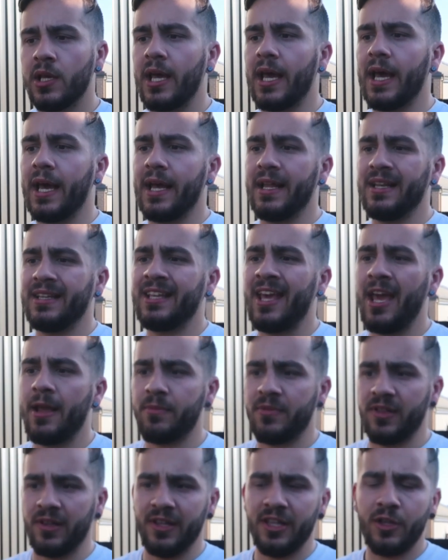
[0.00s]
and
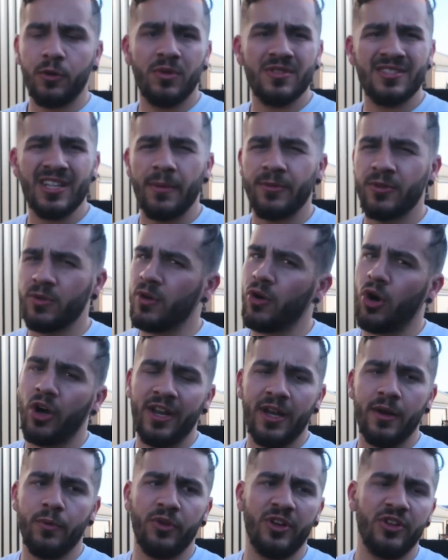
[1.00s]
keep the liquids up to it. I
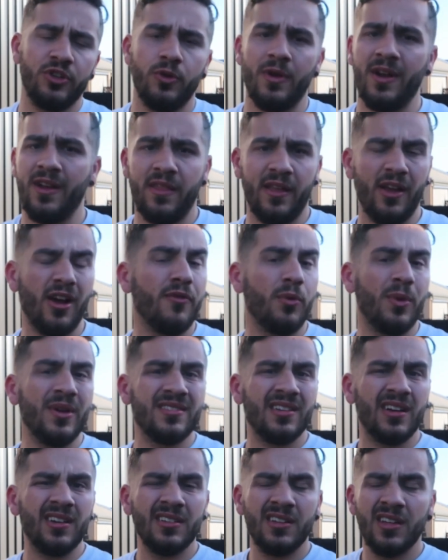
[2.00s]
didn't really do anything over
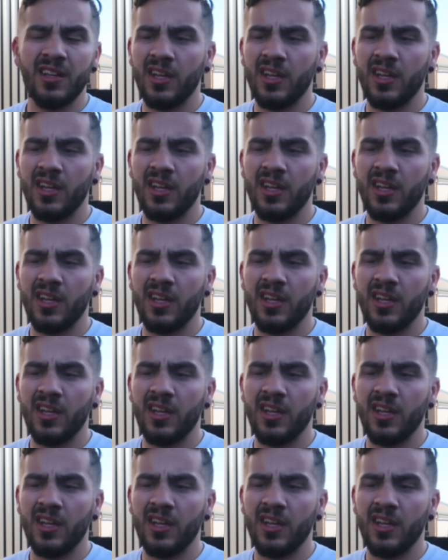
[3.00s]
winter.